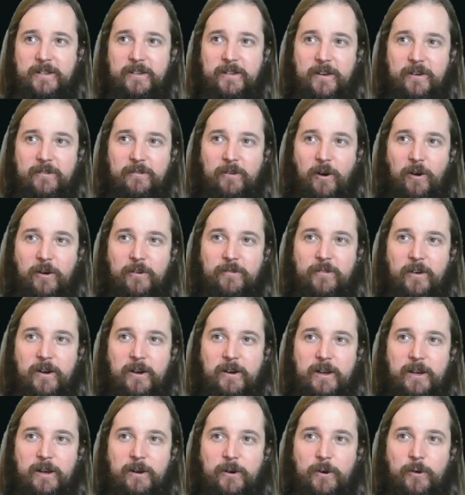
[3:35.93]
of
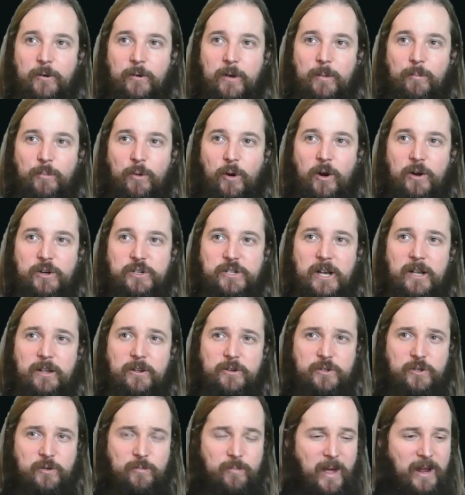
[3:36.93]
Heartfire Hero, Emberheart
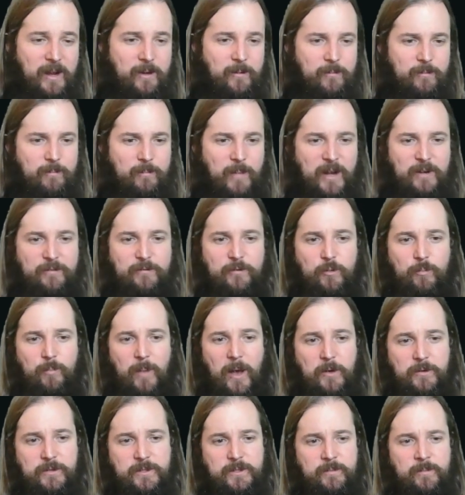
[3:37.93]
Challenger, Manifold
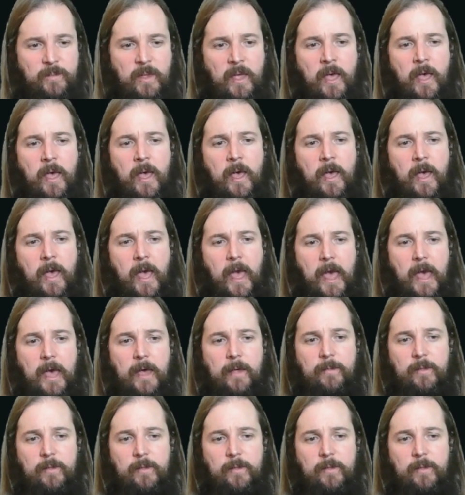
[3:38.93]
Mouse. And the